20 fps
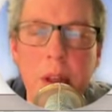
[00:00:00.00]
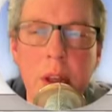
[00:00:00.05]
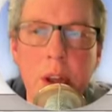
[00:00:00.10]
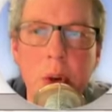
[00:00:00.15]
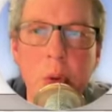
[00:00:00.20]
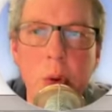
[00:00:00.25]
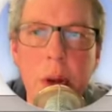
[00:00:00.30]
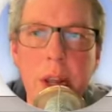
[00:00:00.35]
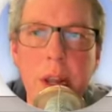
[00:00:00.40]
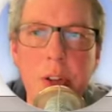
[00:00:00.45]

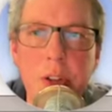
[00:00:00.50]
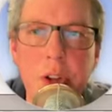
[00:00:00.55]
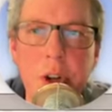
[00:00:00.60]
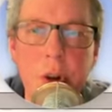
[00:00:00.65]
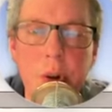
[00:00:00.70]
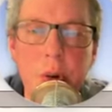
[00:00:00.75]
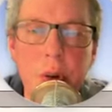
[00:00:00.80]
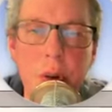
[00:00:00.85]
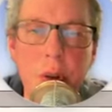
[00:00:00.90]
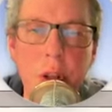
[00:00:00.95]
Quick
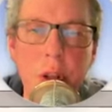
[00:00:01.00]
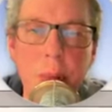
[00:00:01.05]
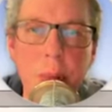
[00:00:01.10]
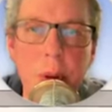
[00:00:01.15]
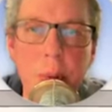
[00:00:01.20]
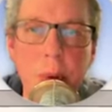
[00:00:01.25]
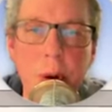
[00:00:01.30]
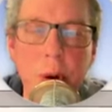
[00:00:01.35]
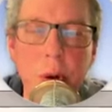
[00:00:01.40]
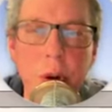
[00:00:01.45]
intro I've been
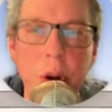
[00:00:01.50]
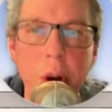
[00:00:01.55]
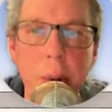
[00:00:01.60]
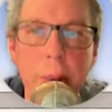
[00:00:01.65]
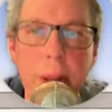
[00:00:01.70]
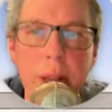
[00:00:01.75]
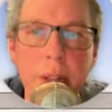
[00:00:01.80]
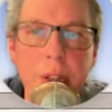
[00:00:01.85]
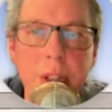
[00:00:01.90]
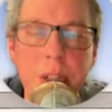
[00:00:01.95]

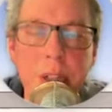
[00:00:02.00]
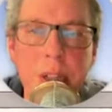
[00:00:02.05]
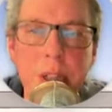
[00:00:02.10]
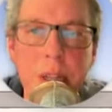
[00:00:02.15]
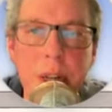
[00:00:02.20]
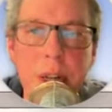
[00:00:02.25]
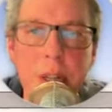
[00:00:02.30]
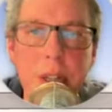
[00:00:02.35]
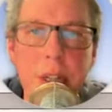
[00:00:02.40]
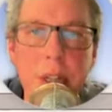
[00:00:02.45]
programming since
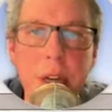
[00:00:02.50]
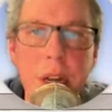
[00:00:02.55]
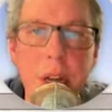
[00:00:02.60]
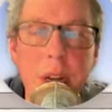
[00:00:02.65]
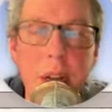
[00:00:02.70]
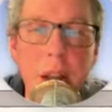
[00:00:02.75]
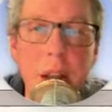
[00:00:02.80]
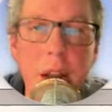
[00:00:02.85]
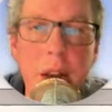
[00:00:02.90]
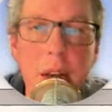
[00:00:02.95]

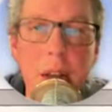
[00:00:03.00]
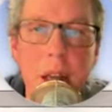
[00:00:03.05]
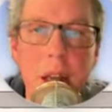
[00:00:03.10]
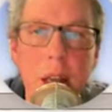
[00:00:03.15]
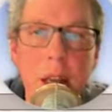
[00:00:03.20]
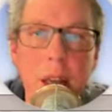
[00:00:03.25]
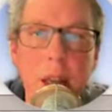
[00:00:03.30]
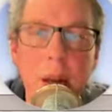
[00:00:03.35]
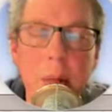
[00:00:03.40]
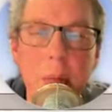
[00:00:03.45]
1998
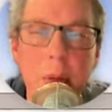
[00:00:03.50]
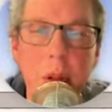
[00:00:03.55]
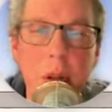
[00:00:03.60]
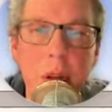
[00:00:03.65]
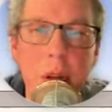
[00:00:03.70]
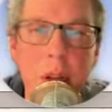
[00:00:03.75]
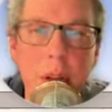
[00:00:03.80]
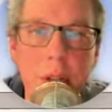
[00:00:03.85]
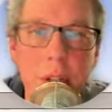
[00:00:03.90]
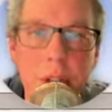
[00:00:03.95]
and
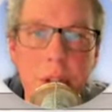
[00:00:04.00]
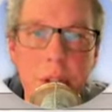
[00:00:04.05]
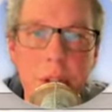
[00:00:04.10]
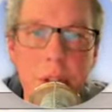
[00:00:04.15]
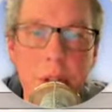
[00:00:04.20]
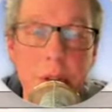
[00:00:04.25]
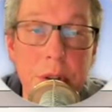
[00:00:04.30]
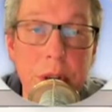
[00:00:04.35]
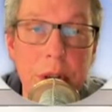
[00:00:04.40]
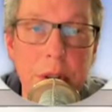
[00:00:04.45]
blogging since
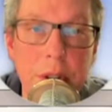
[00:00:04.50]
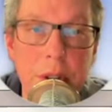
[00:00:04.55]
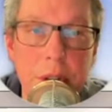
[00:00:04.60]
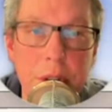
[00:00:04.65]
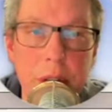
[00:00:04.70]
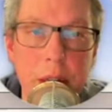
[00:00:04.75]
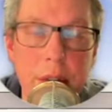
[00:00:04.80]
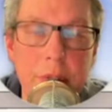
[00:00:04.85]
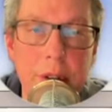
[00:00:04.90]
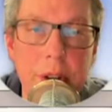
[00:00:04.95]

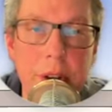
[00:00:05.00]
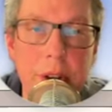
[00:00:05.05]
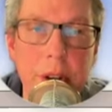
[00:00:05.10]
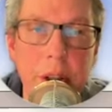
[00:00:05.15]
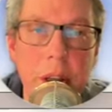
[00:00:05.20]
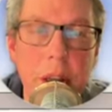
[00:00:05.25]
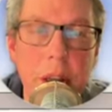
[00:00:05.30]
2011.